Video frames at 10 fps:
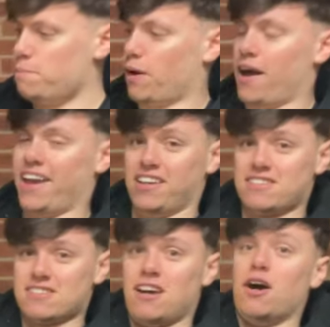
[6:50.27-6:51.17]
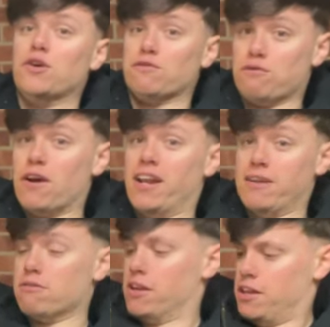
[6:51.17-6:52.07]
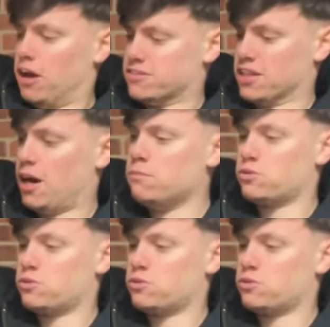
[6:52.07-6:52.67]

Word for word: But it's really, really nice. It comes